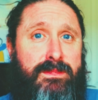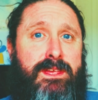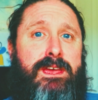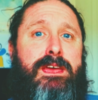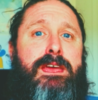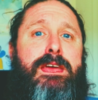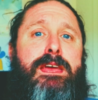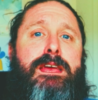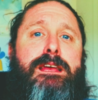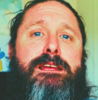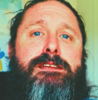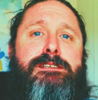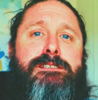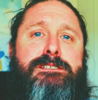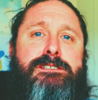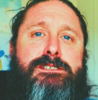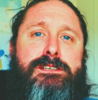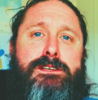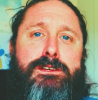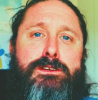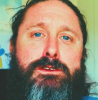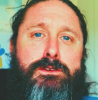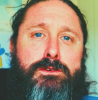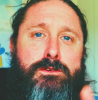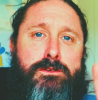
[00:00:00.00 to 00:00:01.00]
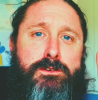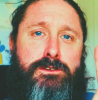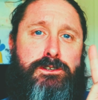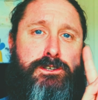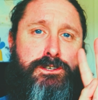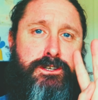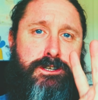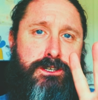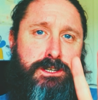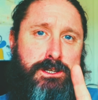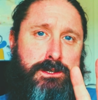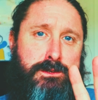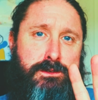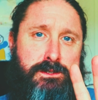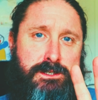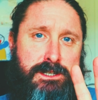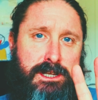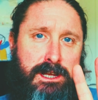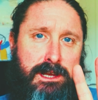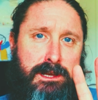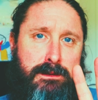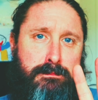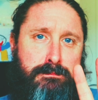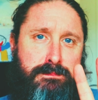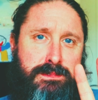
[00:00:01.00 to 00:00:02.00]
is your 2
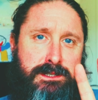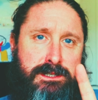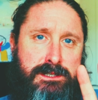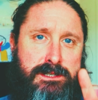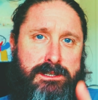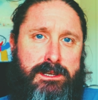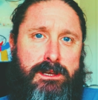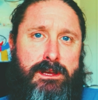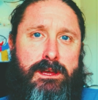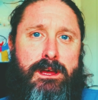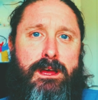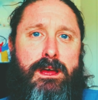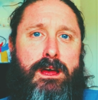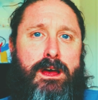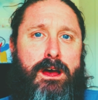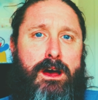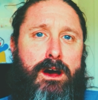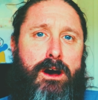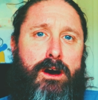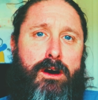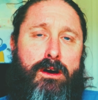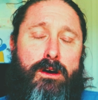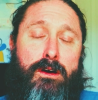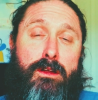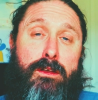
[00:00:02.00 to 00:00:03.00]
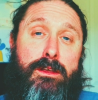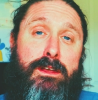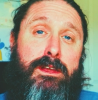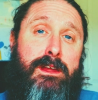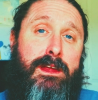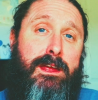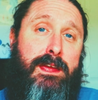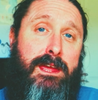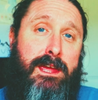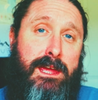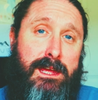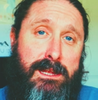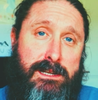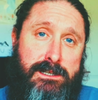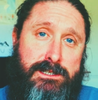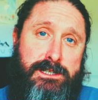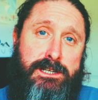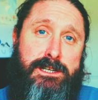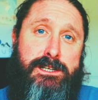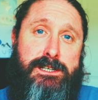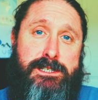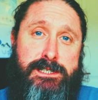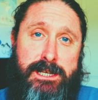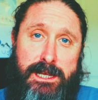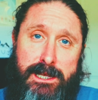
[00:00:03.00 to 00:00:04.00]
tips on
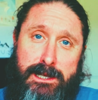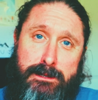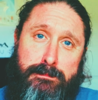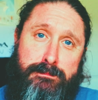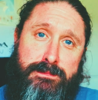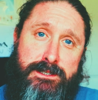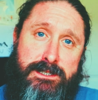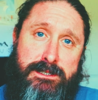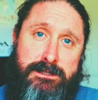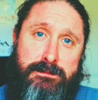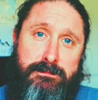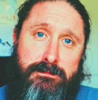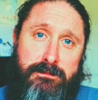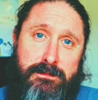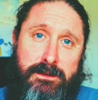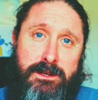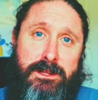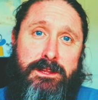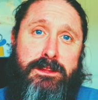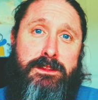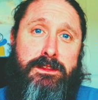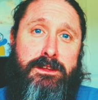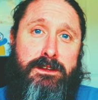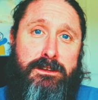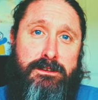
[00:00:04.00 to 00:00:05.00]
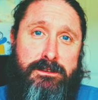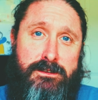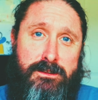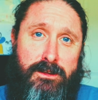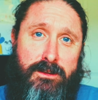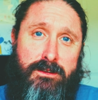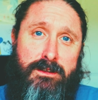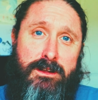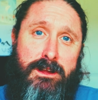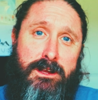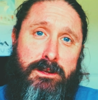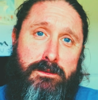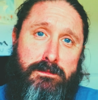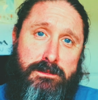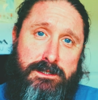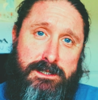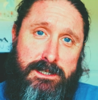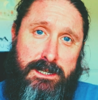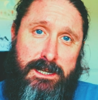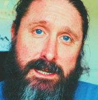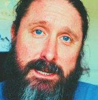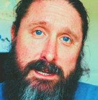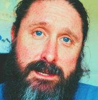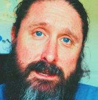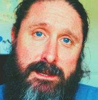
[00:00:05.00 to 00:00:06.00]
Kitchen Tips with Don the
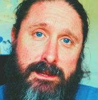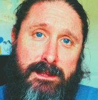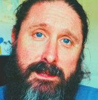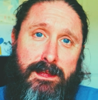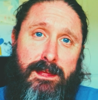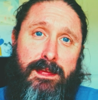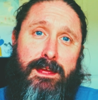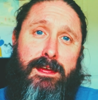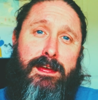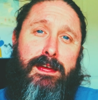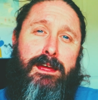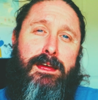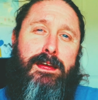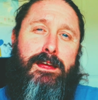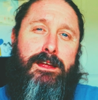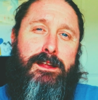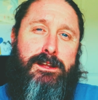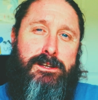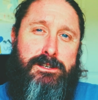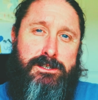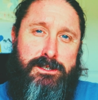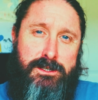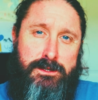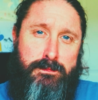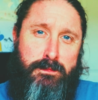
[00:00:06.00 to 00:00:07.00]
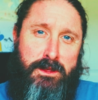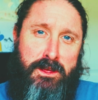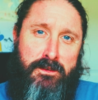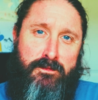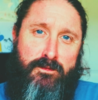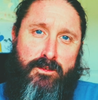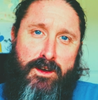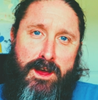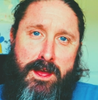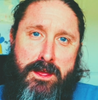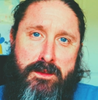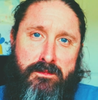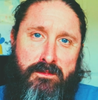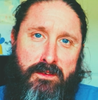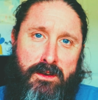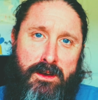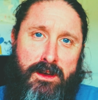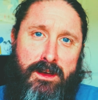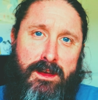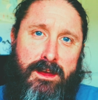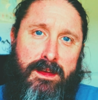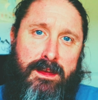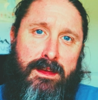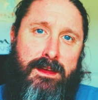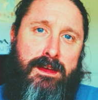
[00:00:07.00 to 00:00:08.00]
Cuisine. Do me a
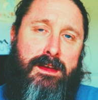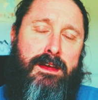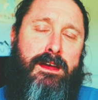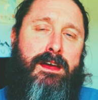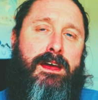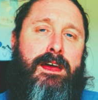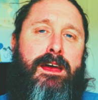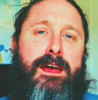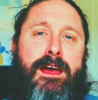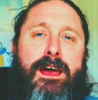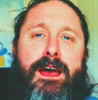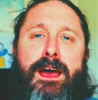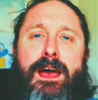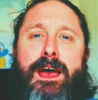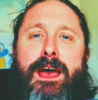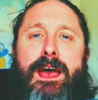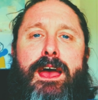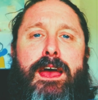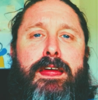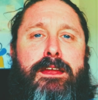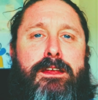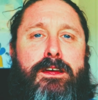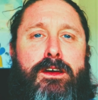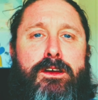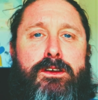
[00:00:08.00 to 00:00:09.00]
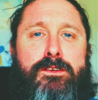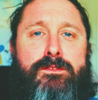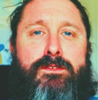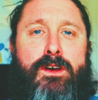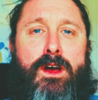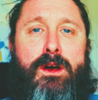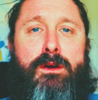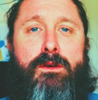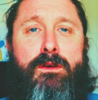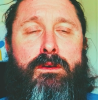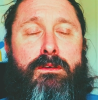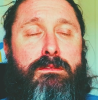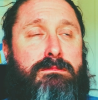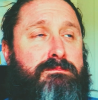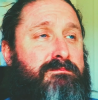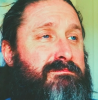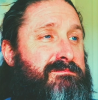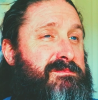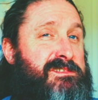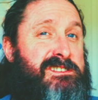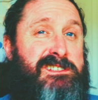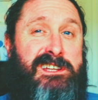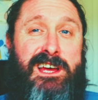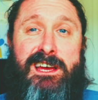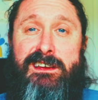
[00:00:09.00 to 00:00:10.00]
favour, head over or
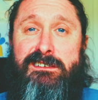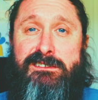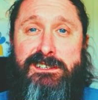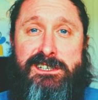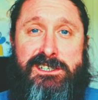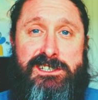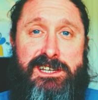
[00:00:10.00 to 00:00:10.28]
stay on the